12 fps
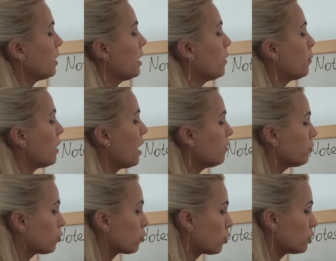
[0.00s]
we
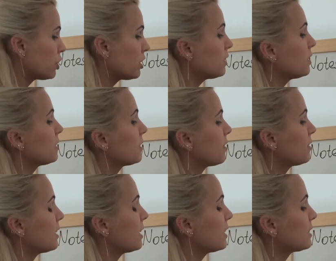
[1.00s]
have crochet
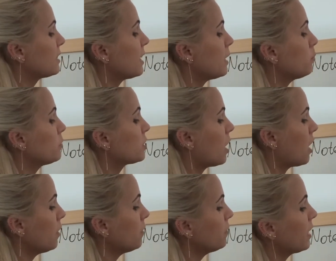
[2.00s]
that has name
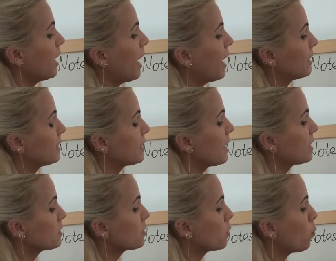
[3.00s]
ta, and it
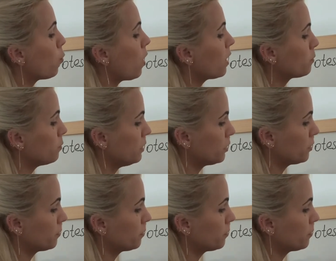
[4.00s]
has 1 beat.